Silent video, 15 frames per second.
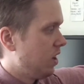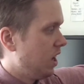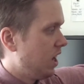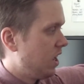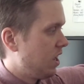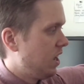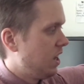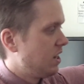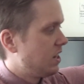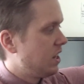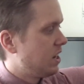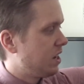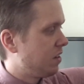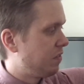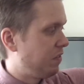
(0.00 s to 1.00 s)
and
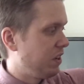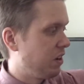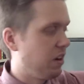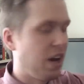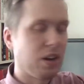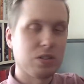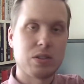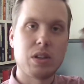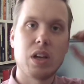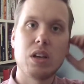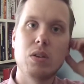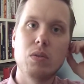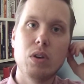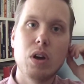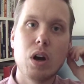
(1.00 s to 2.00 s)
getting it figured out so that
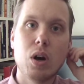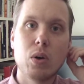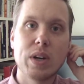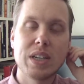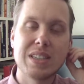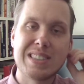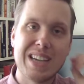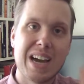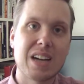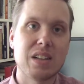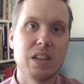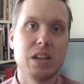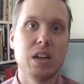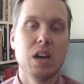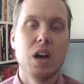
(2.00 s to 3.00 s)
you know
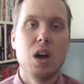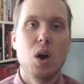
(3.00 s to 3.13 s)
exactly